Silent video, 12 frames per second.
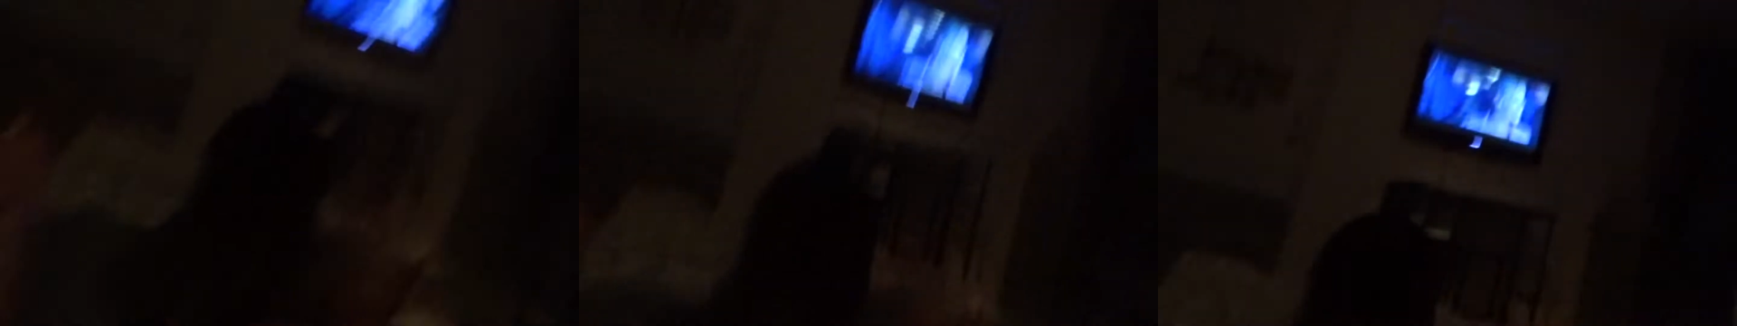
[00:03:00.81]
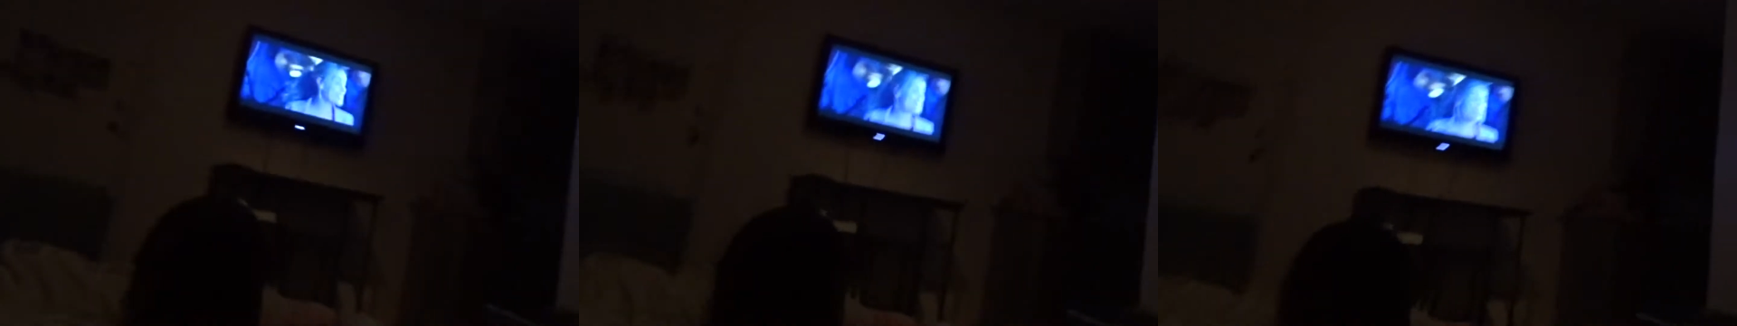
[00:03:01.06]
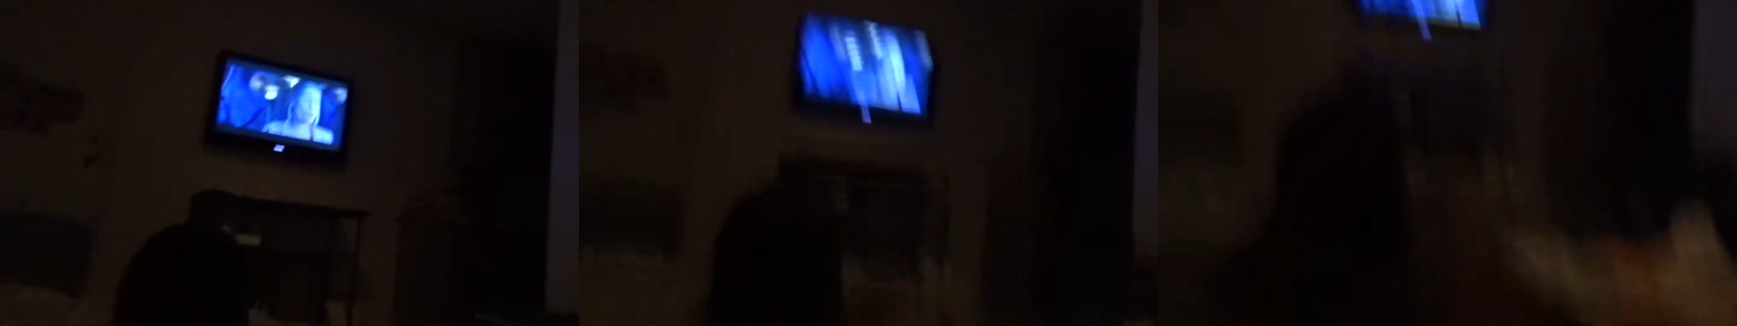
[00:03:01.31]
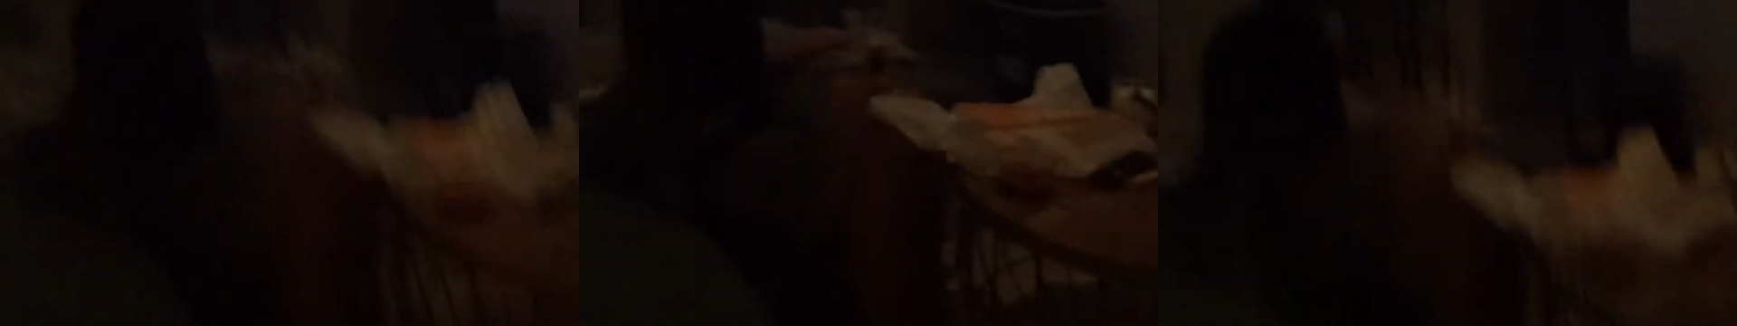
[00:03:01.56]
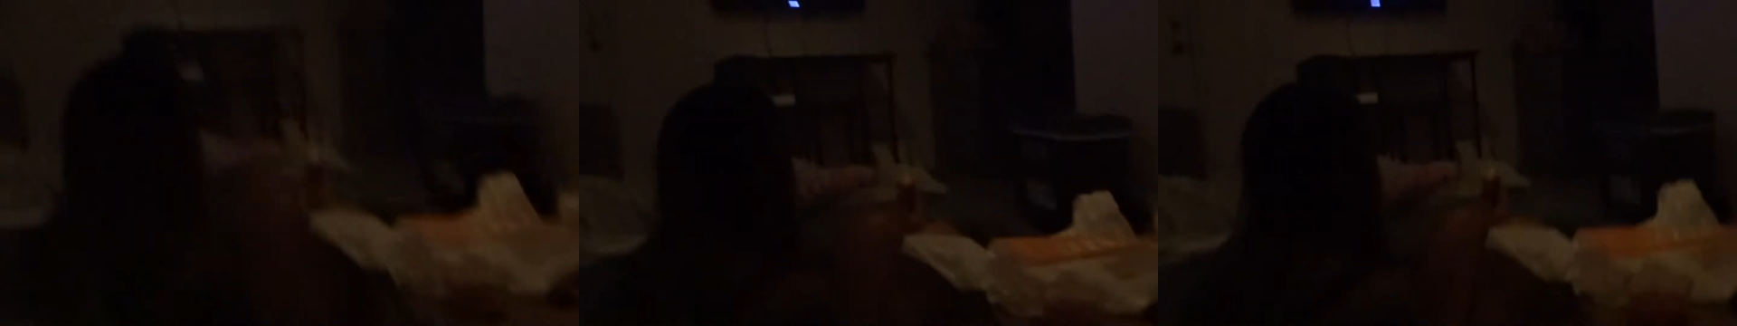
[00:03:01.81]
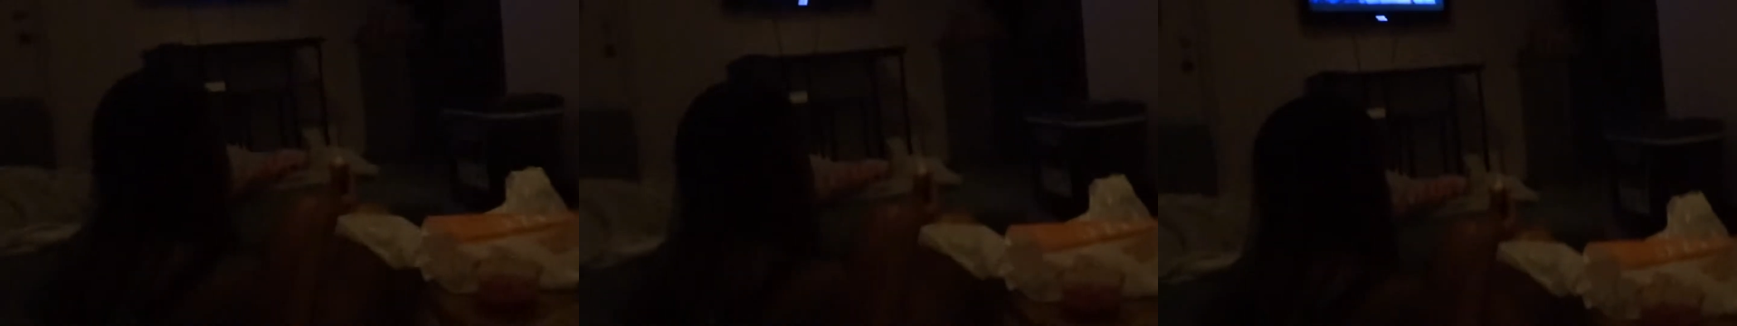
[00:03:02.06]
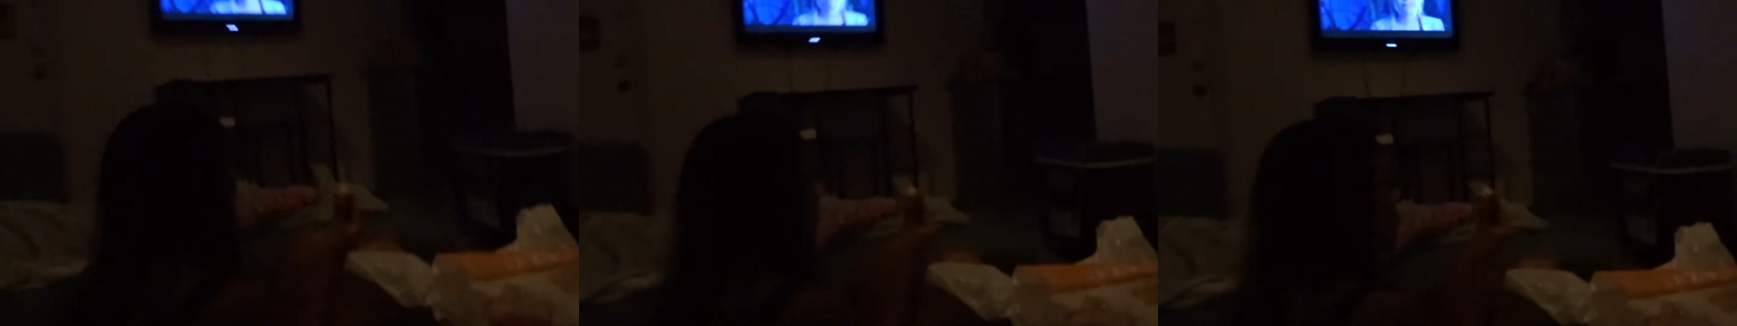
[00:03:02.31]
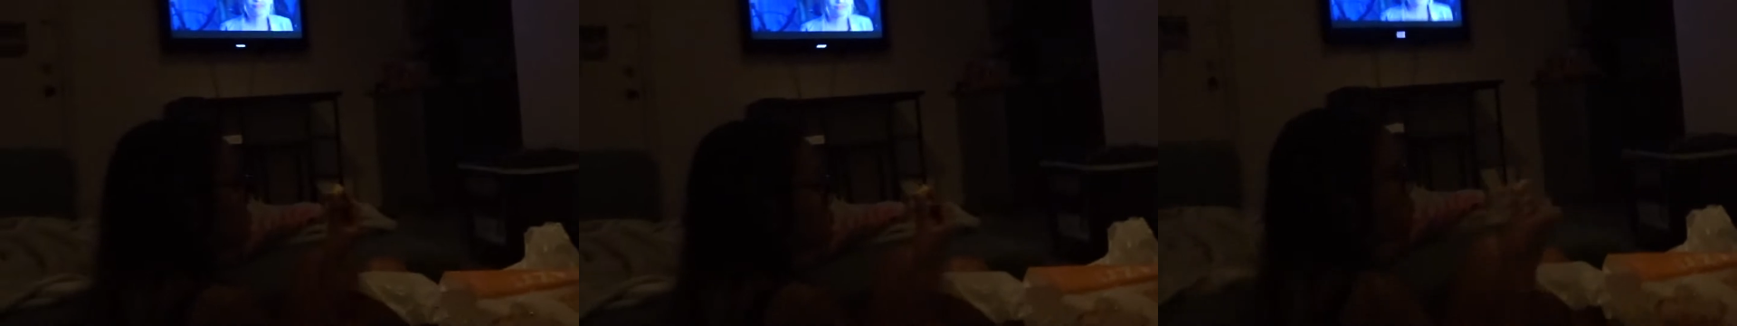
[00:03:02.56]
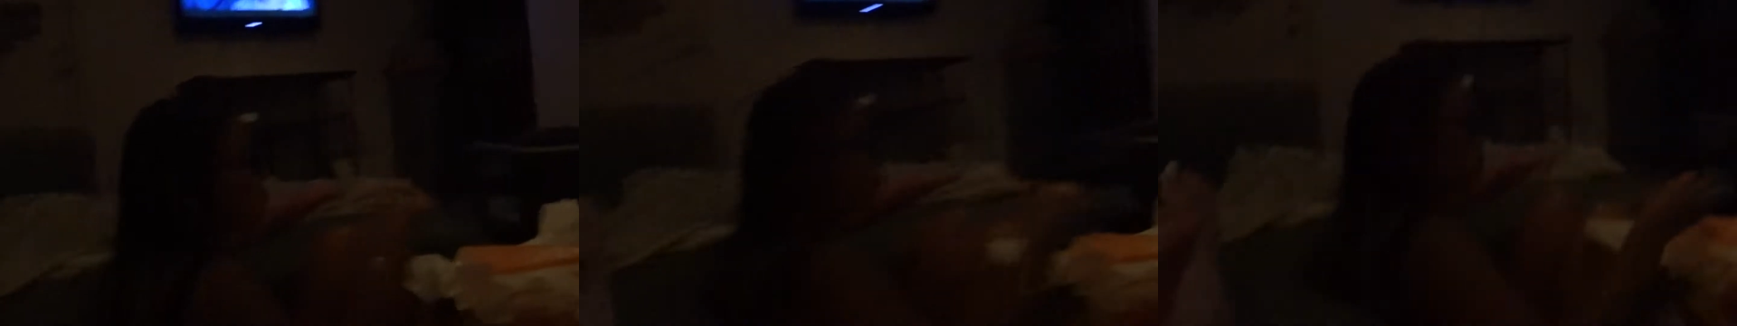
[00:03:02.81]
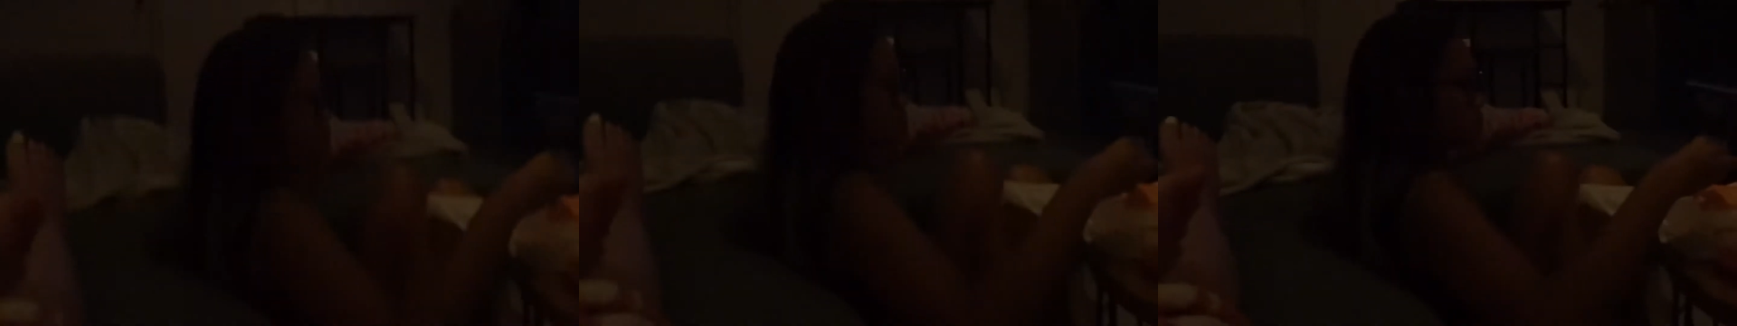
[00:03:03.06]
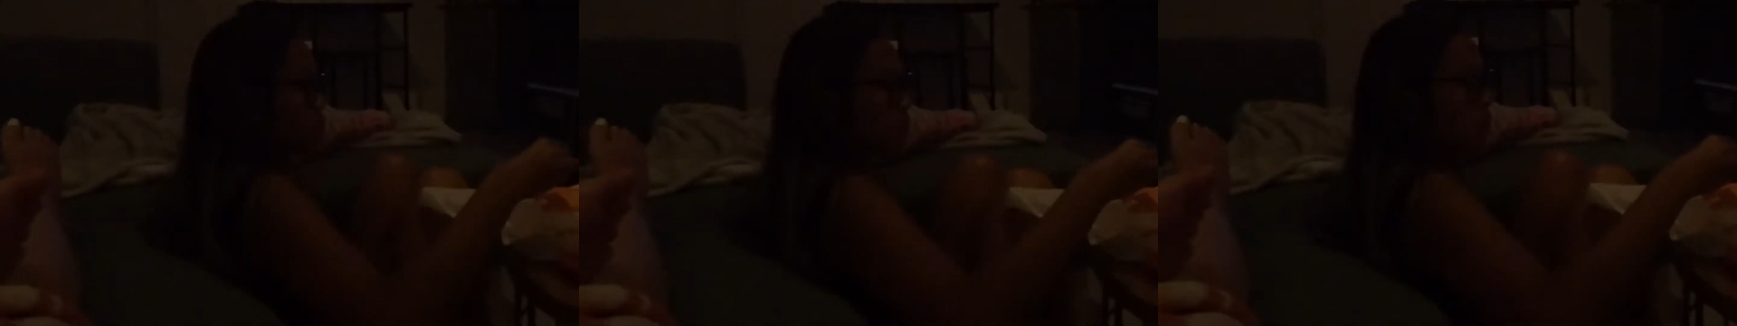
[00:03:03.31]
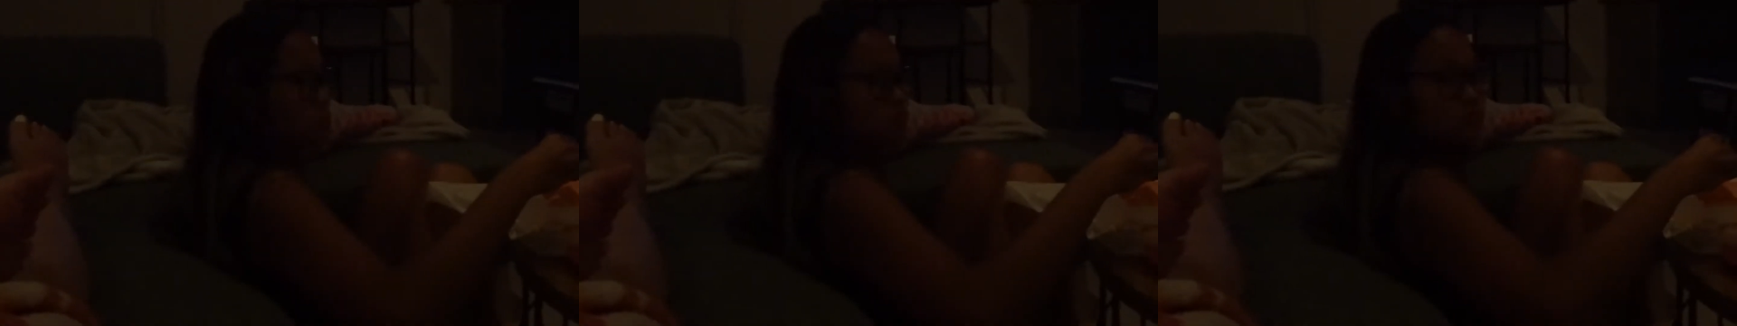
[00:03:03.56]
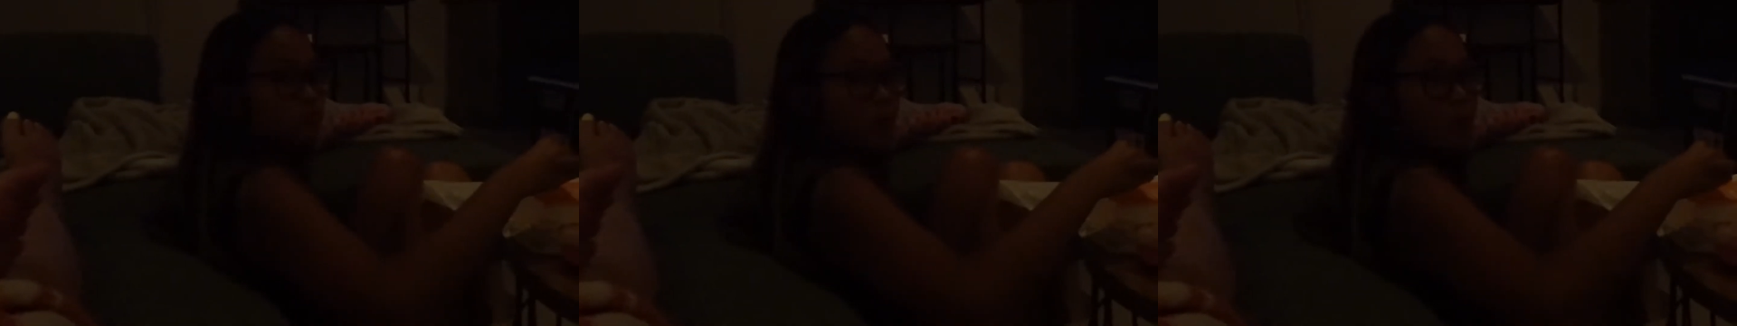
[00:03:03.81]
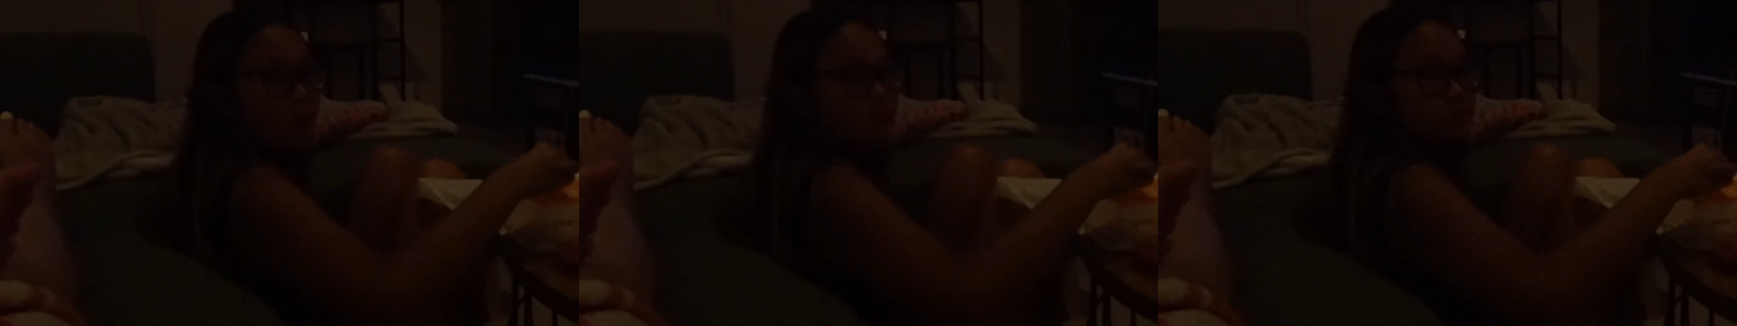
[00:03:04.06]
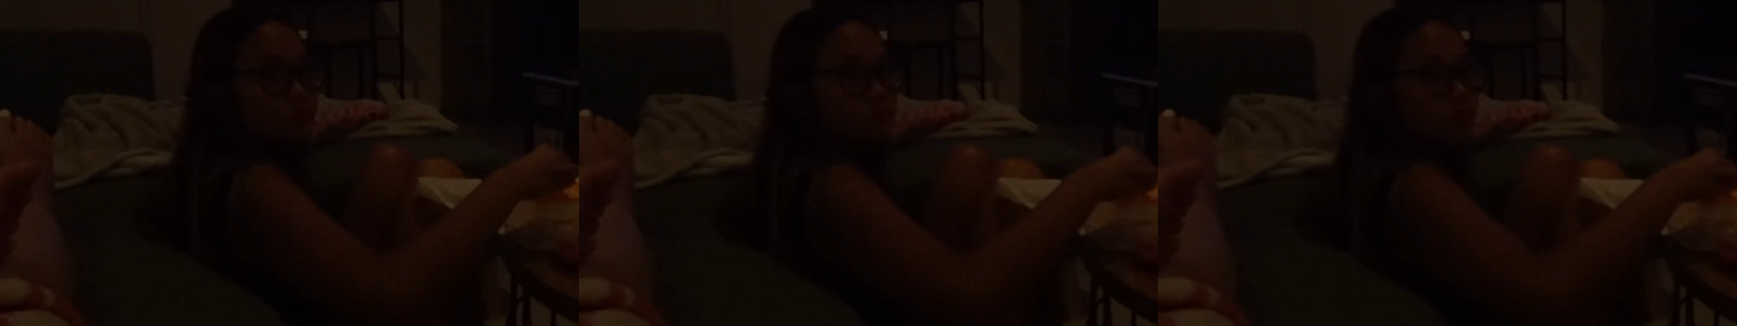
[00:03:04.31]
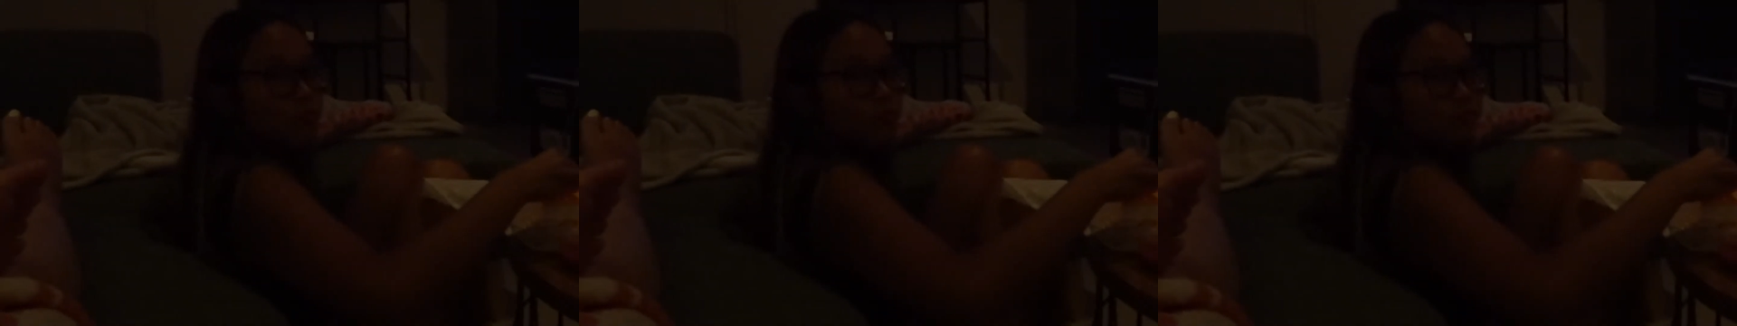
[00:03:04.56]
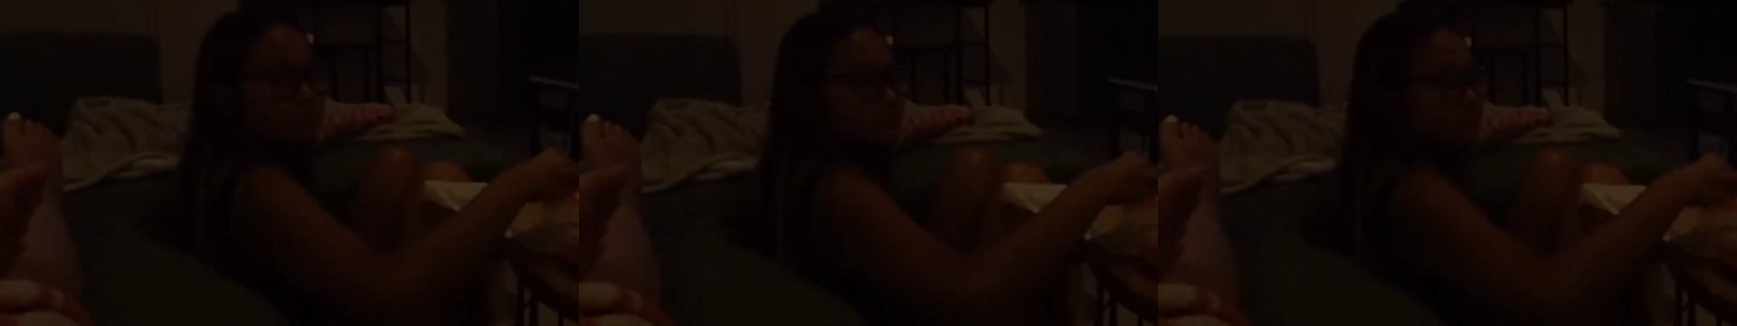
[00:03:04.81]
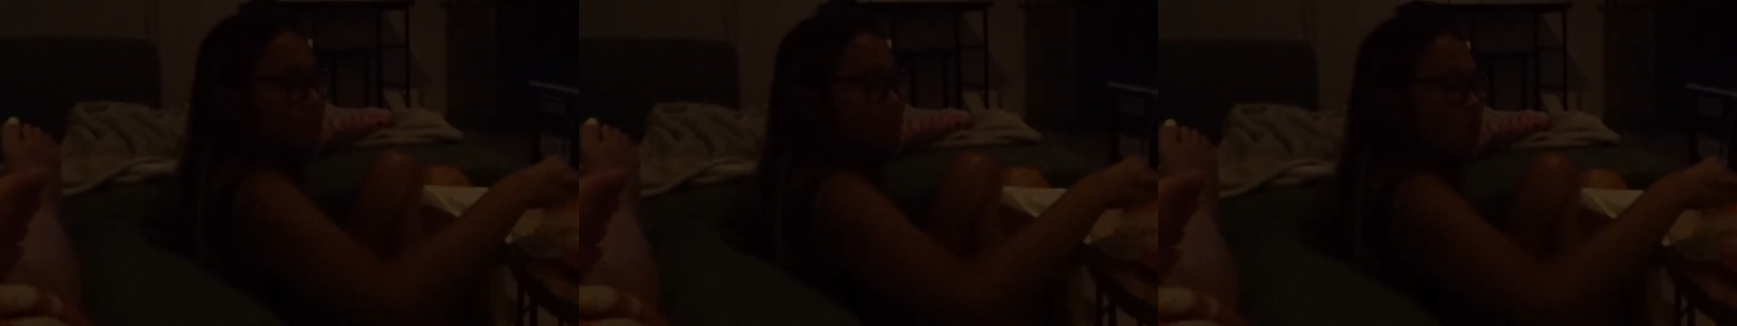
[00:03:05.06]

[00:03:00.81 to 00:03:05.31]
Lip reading: Nobody's mouth can be seen.